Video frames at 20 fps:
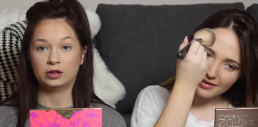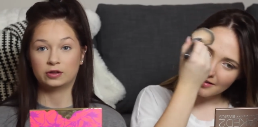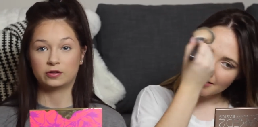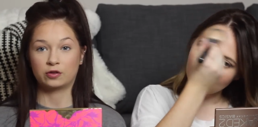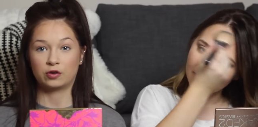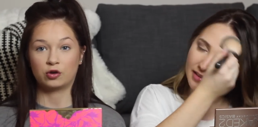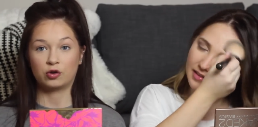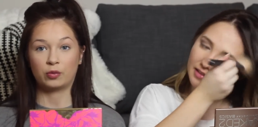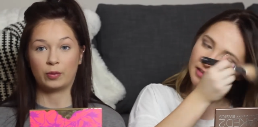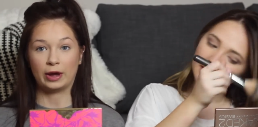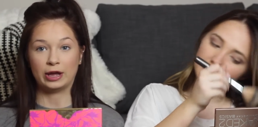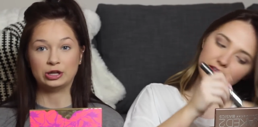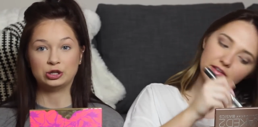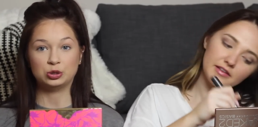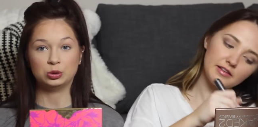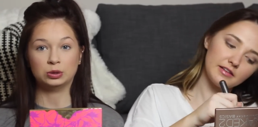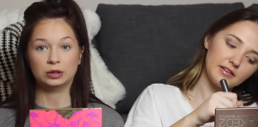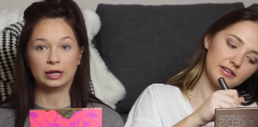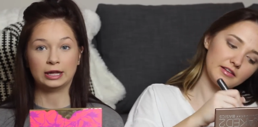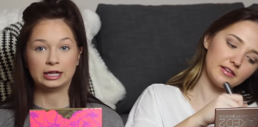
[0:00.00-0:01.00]
Speaker 1: is there a way
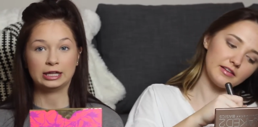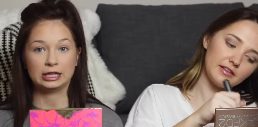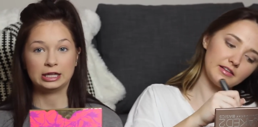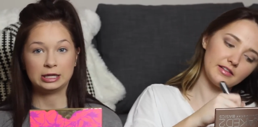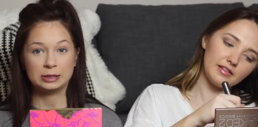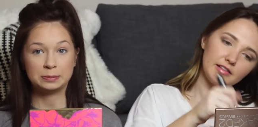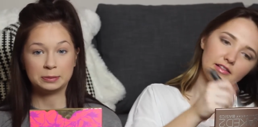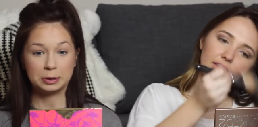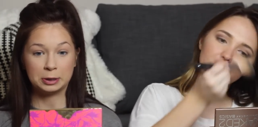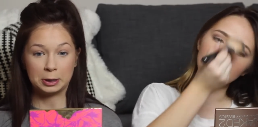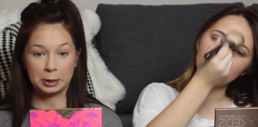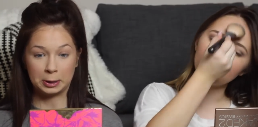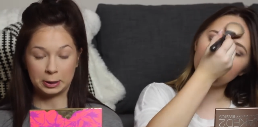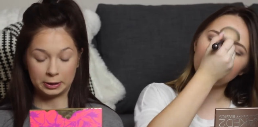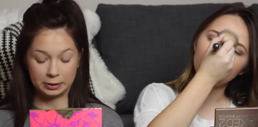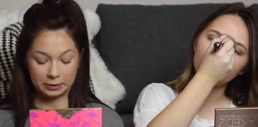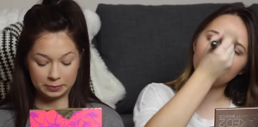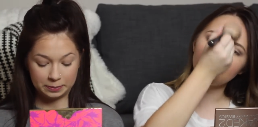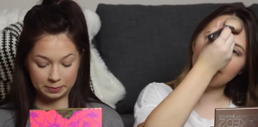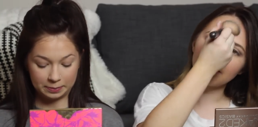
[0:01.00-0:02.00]
to lightly put
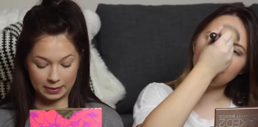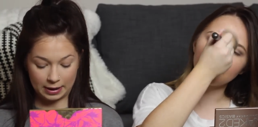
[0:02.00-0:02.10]
on